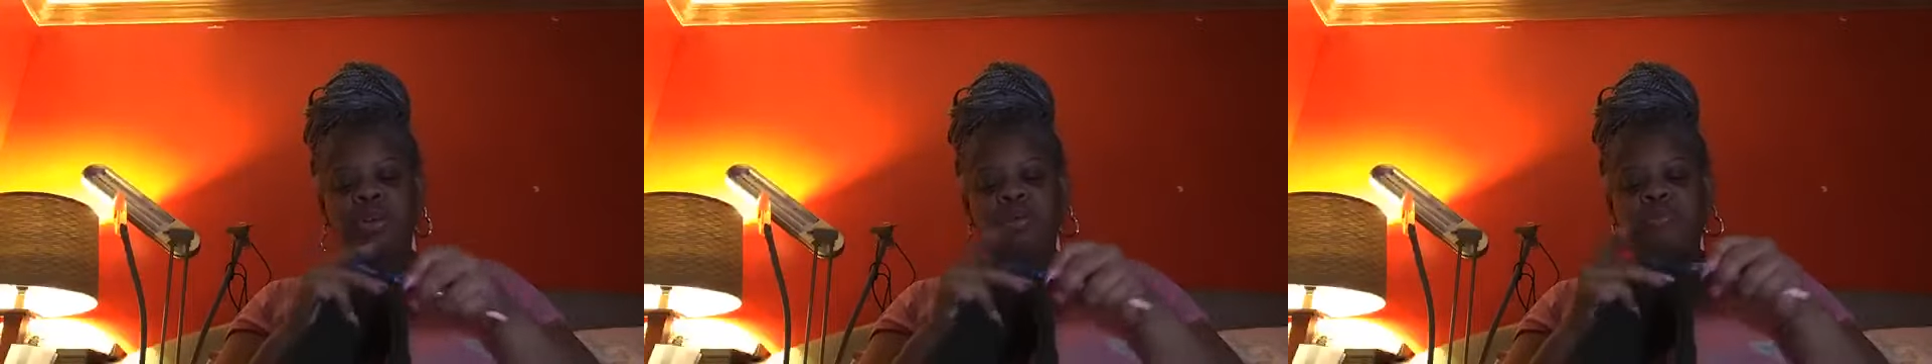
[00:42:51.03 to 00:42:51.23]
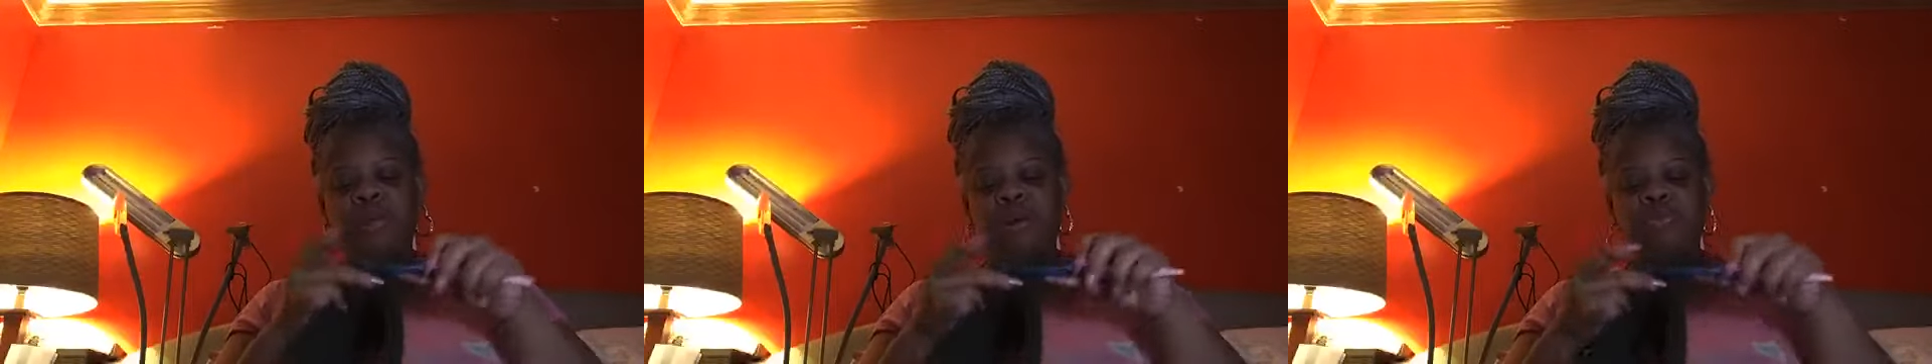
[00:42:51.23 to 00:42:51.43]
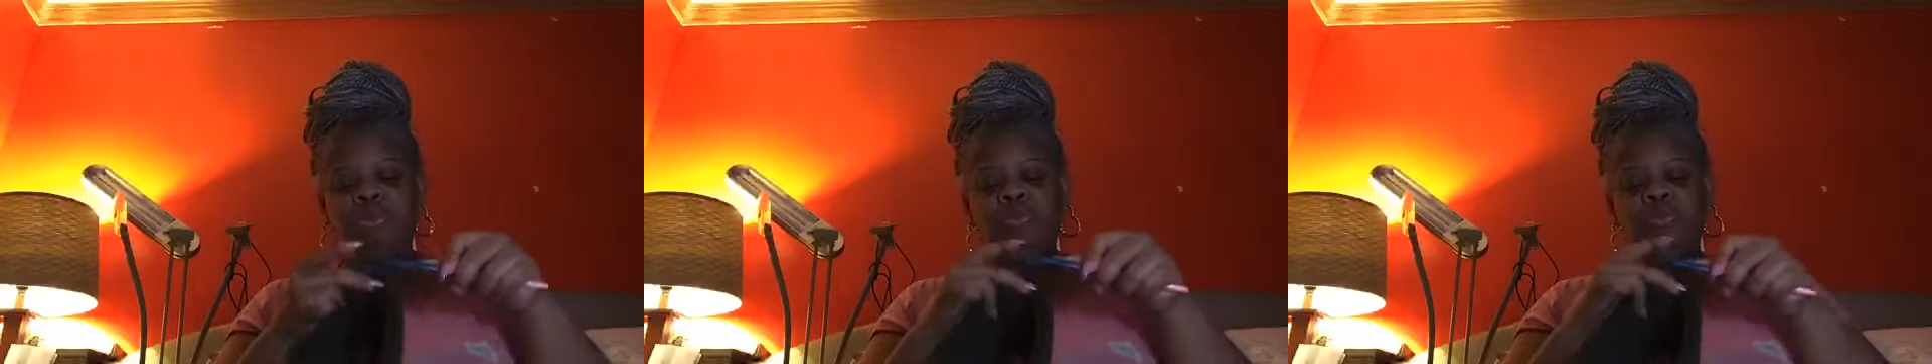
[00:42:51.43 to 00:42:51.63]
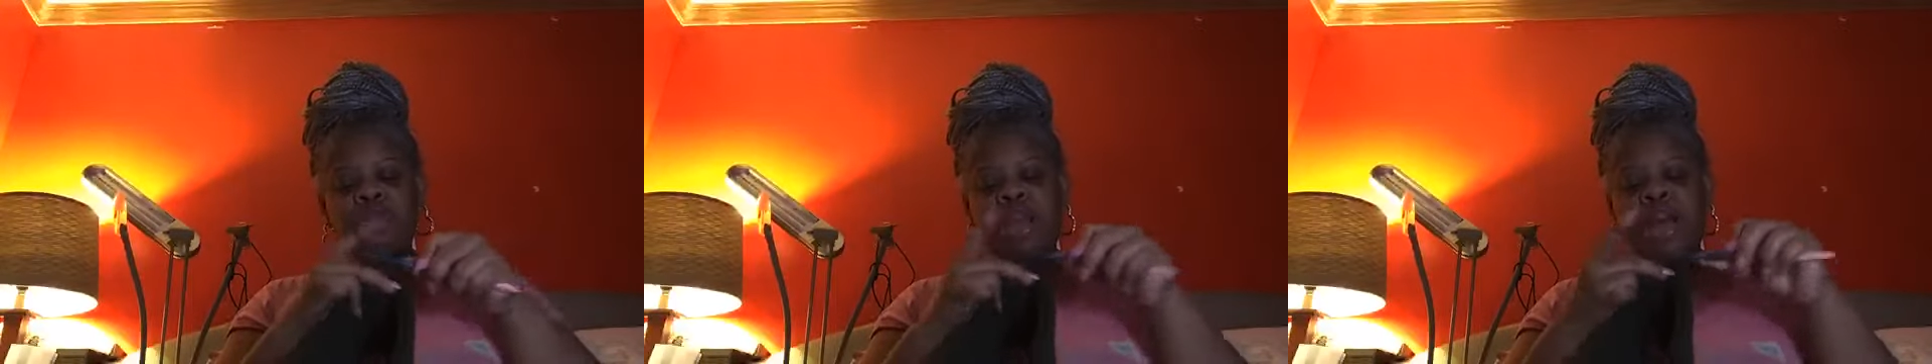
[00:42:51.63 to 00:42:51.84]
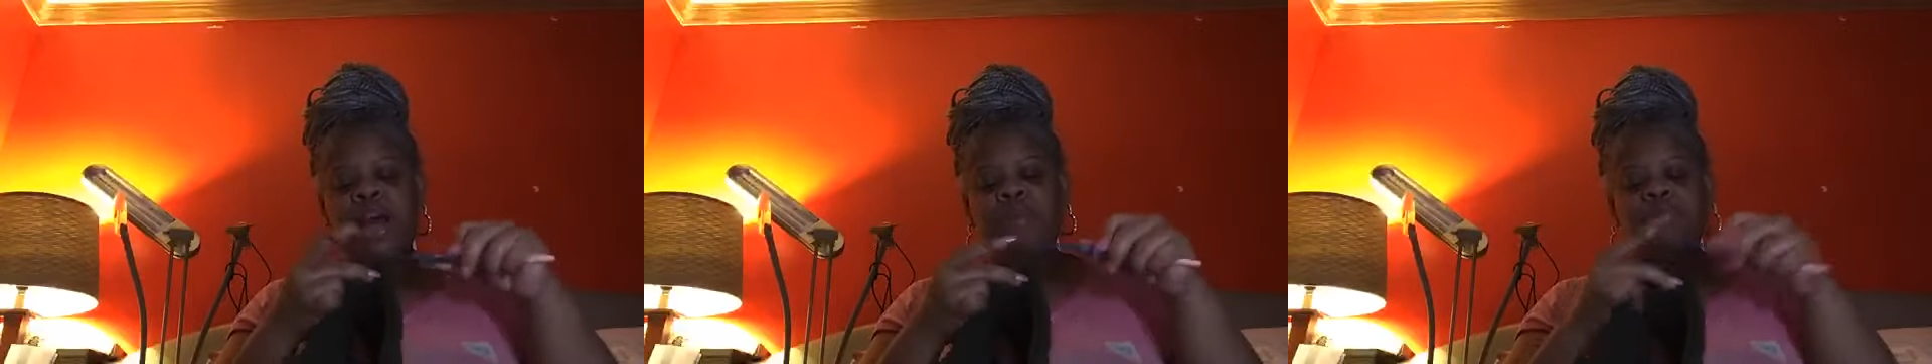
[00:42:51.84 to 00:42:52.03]
I'm going to start
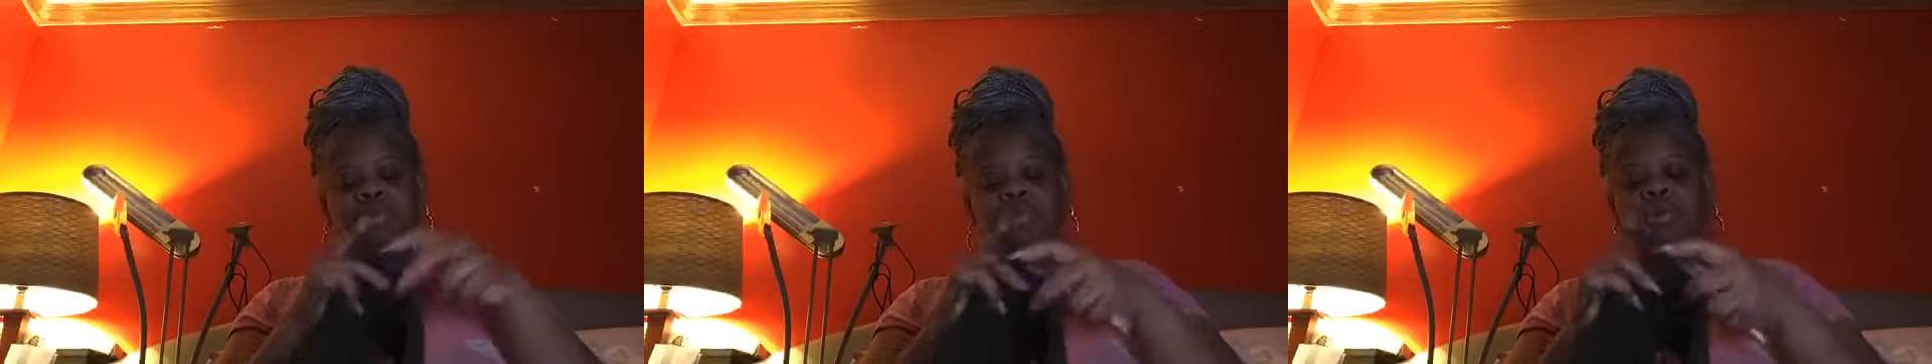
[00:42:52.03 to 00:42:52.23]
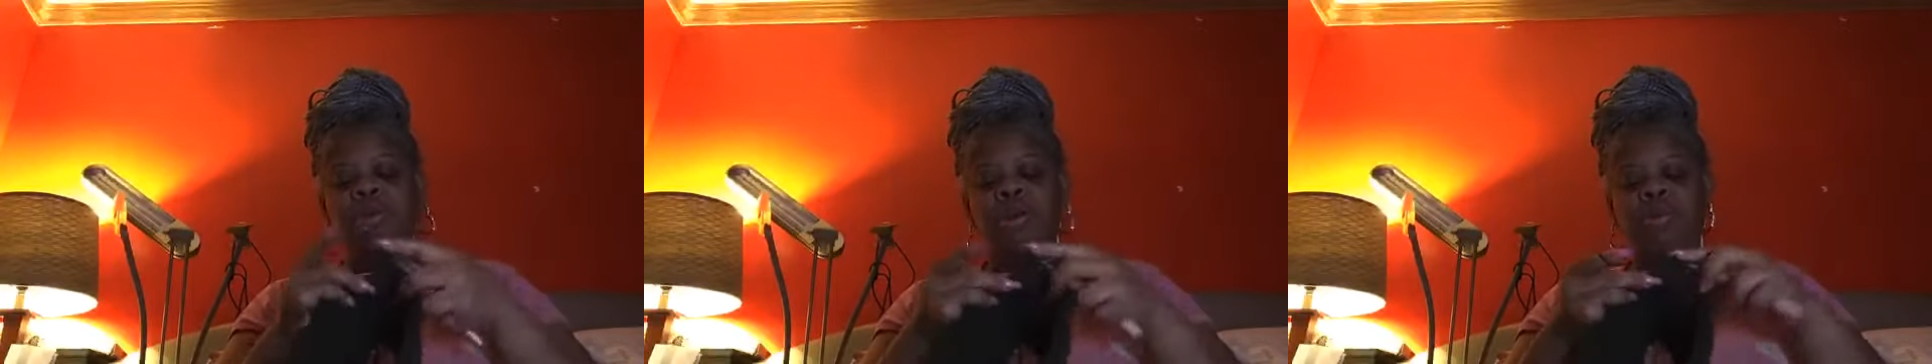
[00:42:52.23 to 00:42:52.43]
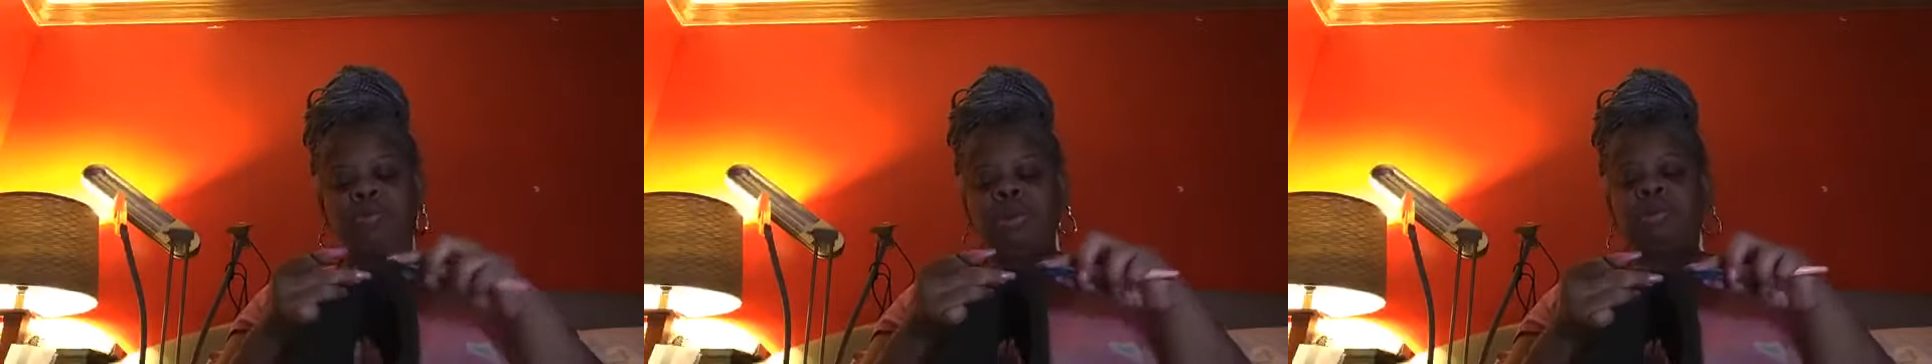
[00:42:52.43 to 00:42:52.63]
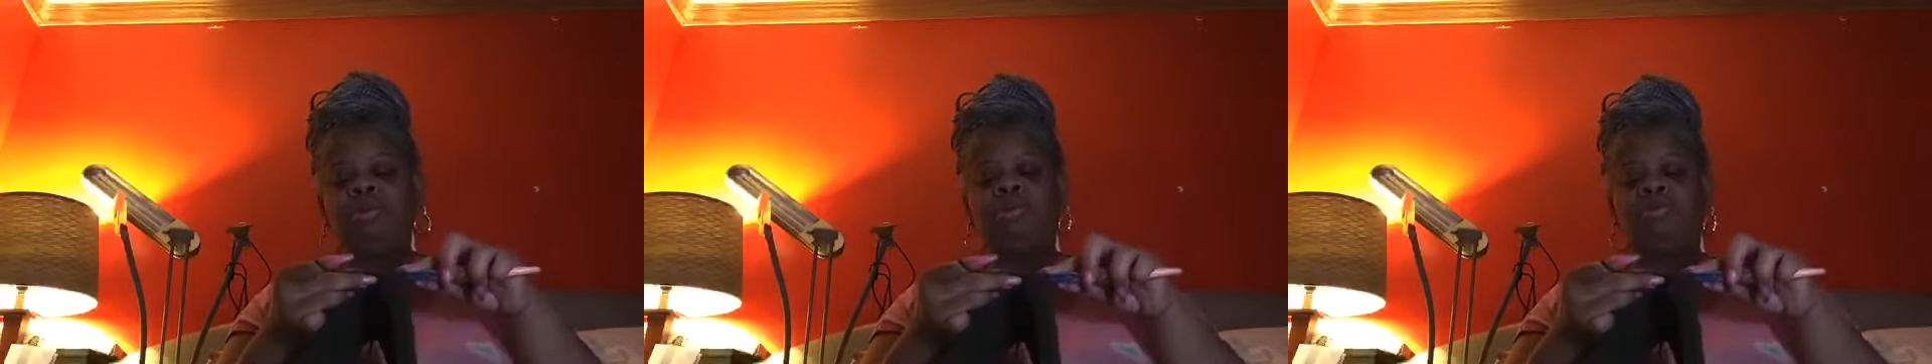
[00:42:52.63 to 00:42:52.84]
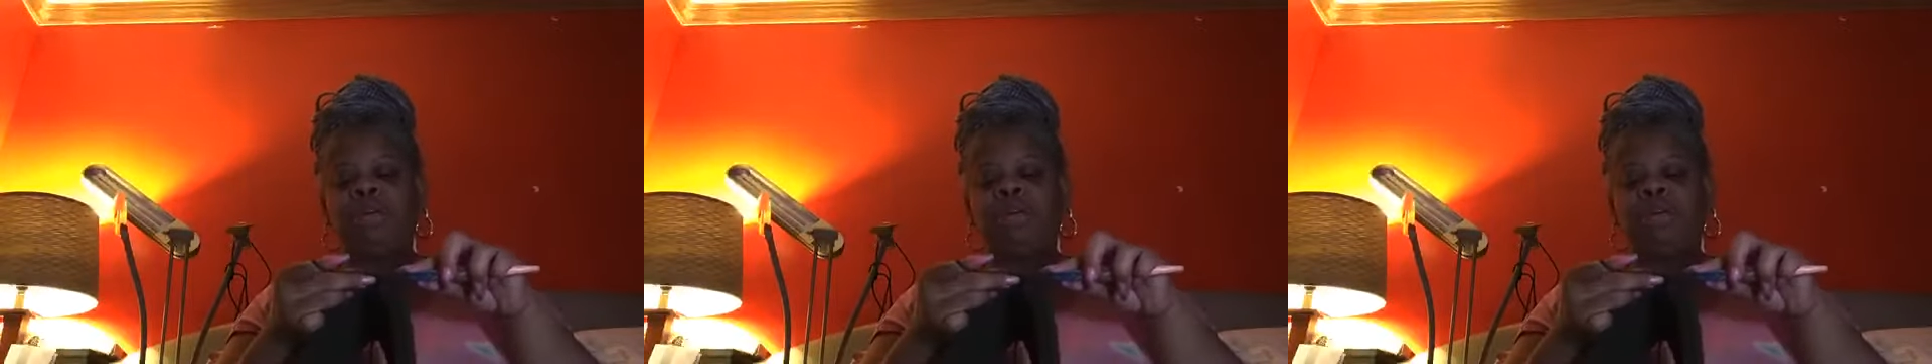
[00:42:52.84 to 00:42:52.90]
talking about you now.